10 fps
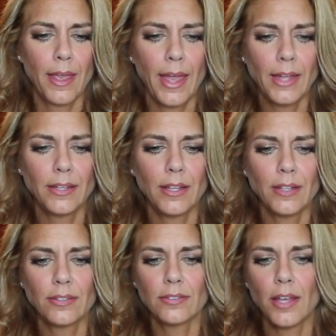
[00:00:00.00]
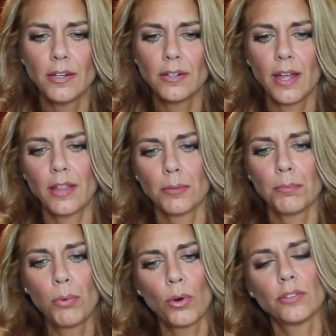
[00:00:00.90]
And it's centered on the
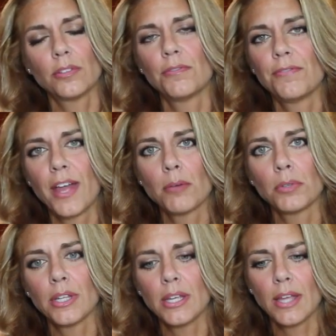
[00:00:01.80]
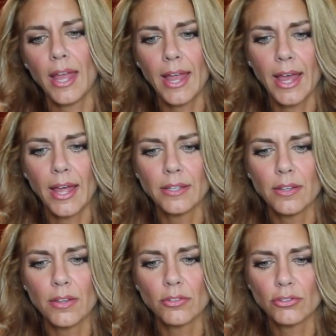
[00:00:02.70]
importance of family
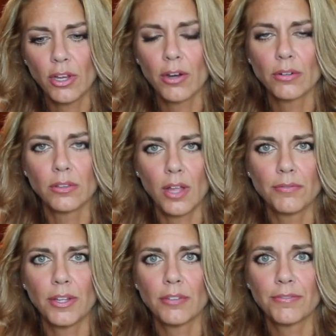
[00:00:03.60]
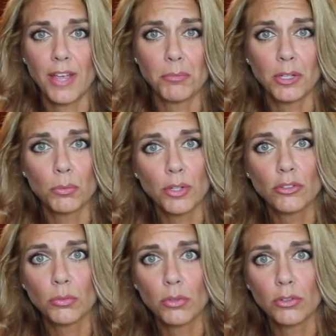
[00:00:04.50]
and shared loving family
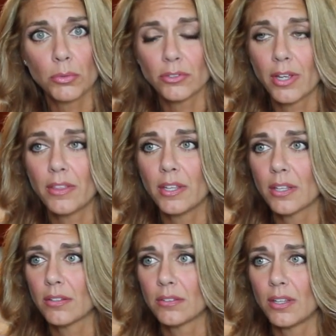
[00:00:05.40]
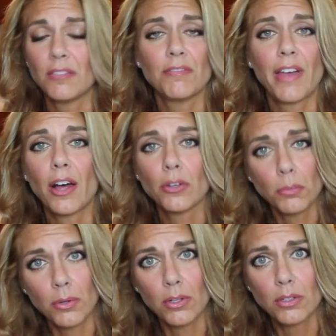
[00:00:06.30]
rituals, which I think is
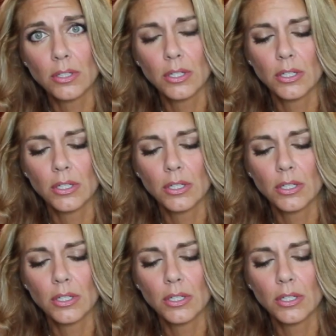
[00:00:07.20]
invaluable.